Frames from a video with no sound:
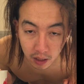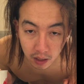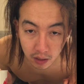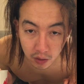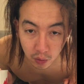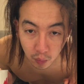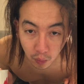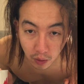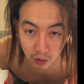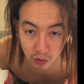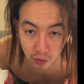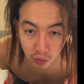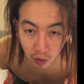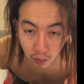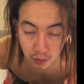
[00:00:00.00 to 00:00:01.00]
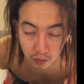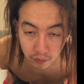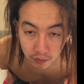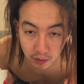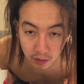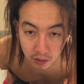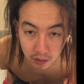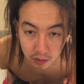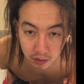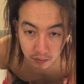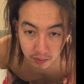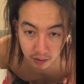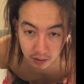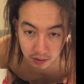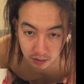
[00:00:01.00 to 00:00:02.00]
you want to always feel good,
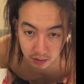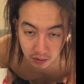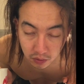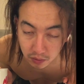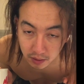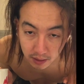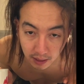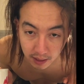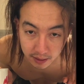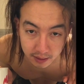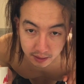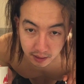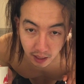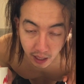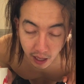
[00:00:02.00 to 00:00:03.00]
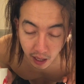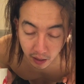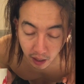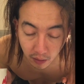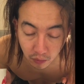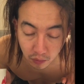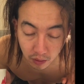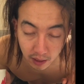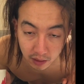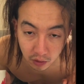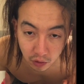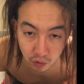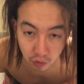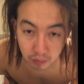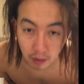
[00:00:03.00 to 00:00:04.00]
because you know today like I, I couldn't like
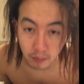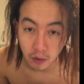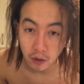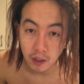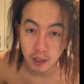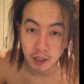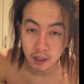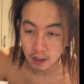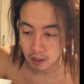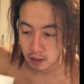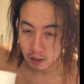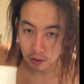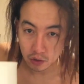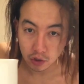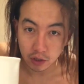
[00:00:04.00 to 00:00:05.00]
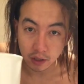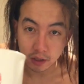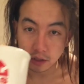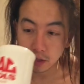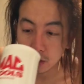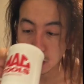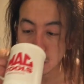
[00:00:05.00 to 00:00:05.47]
control my body. Cheers.